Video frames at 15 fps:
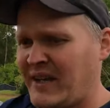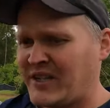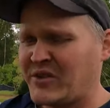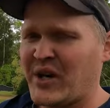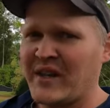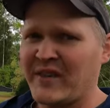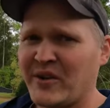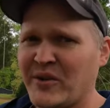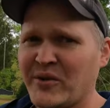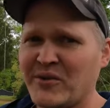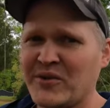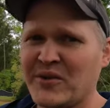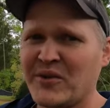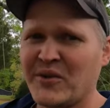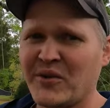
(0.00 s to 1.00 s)
tried the old
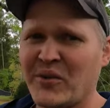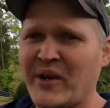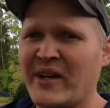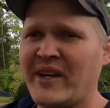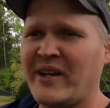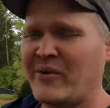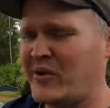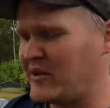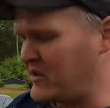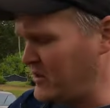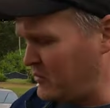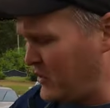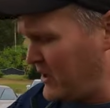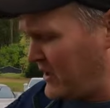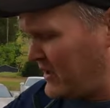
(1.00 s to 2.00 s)
school way where you
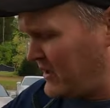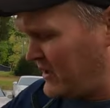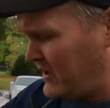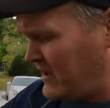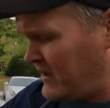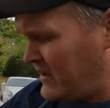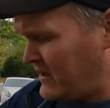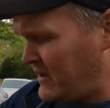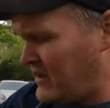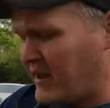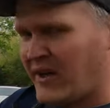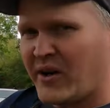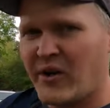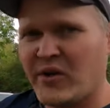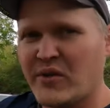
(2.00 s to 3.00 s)
just put
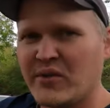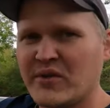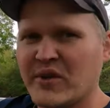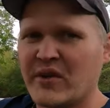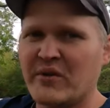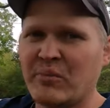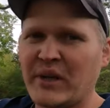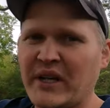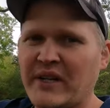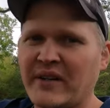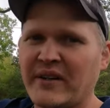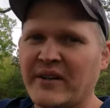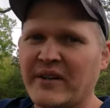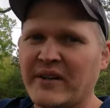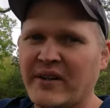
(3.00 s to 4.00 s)
a hose on the
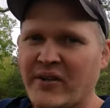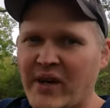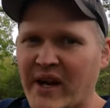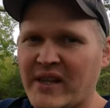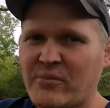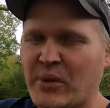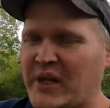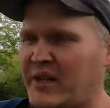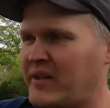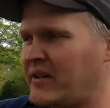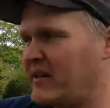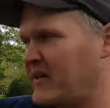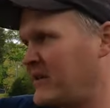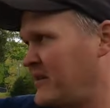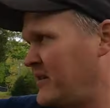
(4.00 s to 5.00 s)
bleeder, crack the
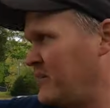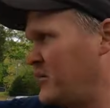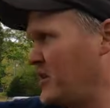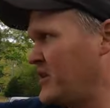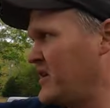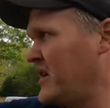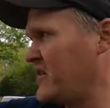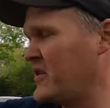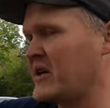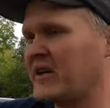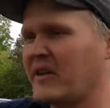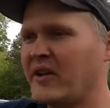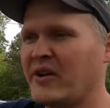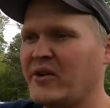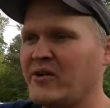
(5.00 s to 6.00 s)
bleeder, put the other end
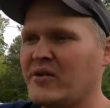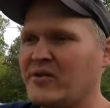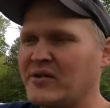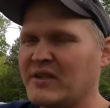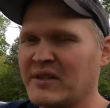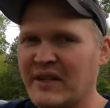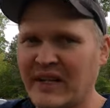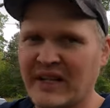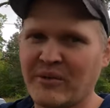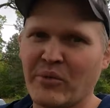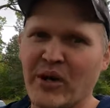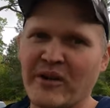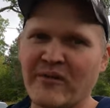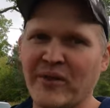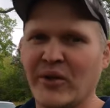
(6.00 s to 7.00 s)
of the hose into
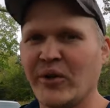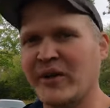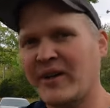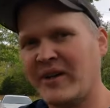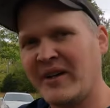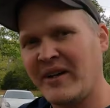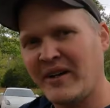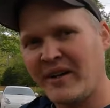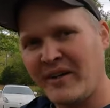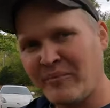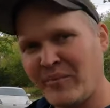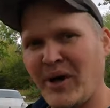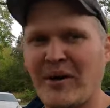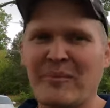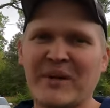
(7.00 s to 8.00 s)
brake fluid,
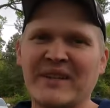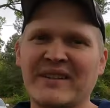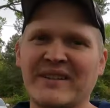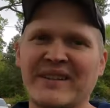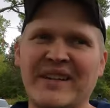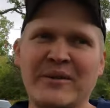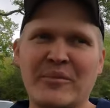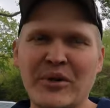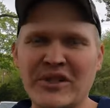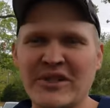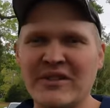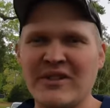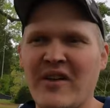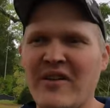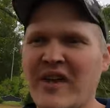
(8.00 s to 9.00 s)
pump it, and it
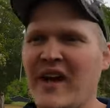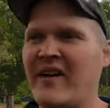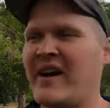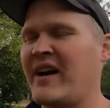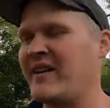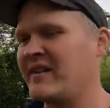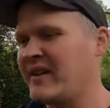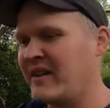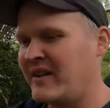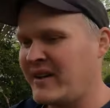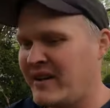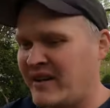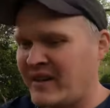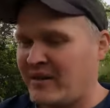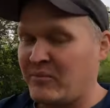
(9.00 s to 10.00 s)
pushes all the air out.
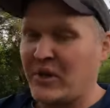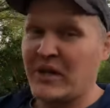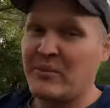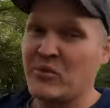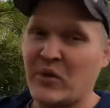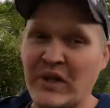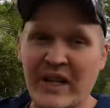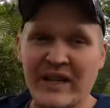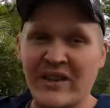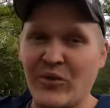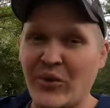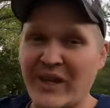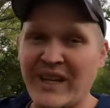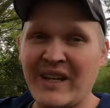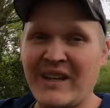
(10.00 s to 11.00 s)
But in between like the
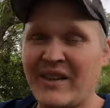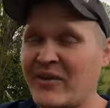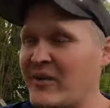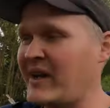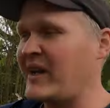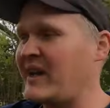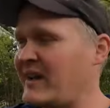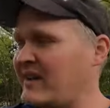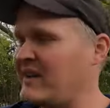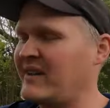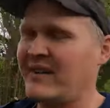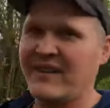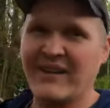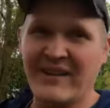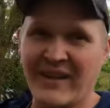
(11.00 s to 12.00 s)
wind and the rain,
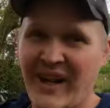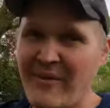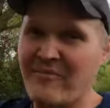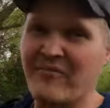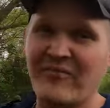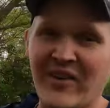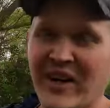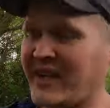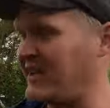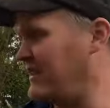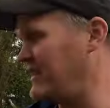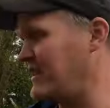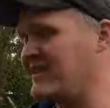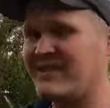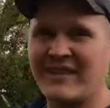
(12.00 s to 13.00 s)
I'm
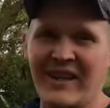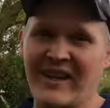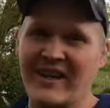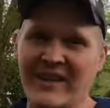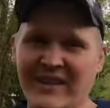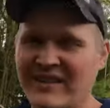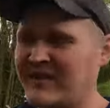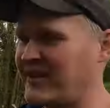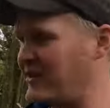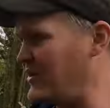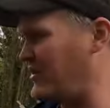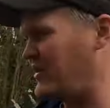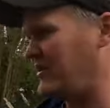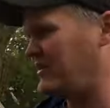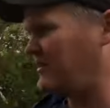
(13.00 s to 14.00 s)
fucking this thing, dude.